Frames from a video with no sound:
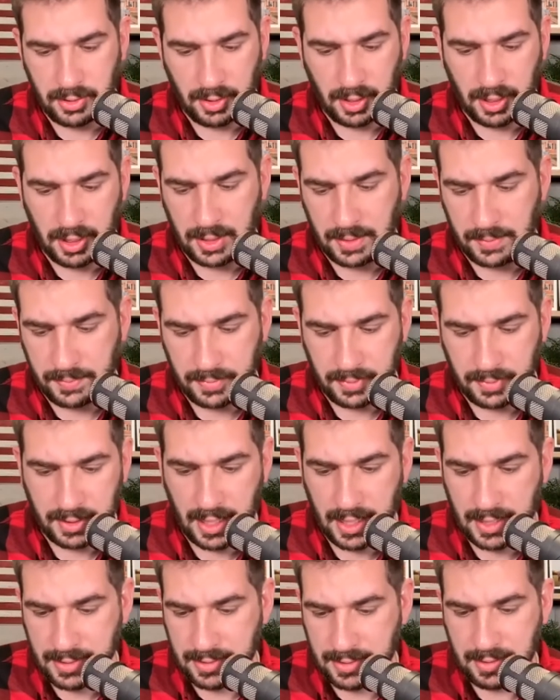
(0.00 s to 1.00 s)
Um,
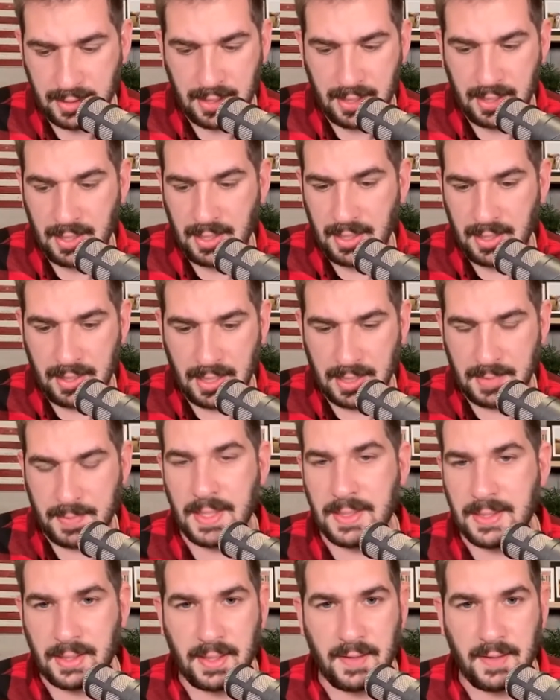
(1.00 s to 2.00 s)
that's that's
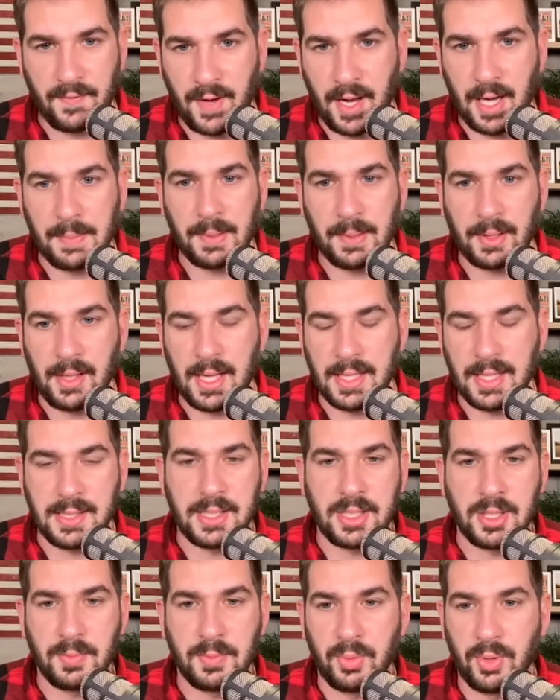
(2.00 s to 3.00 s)
basically fiberglass
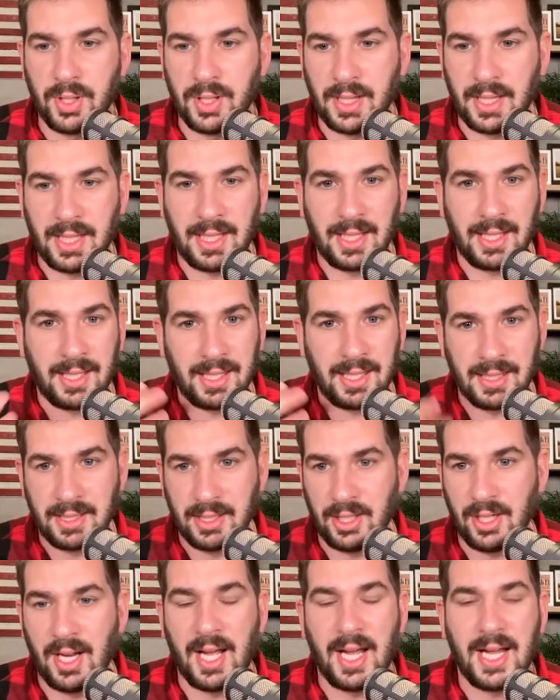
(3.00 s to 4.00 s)
that you're breathing, getting
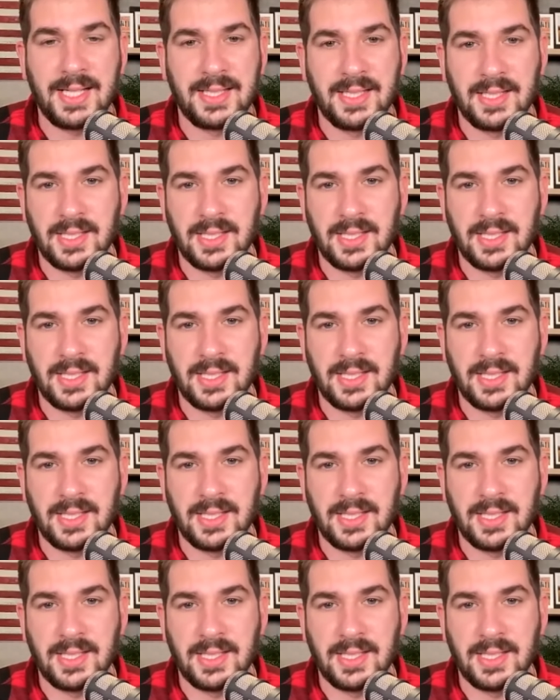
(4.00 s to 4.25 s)
in your eyes.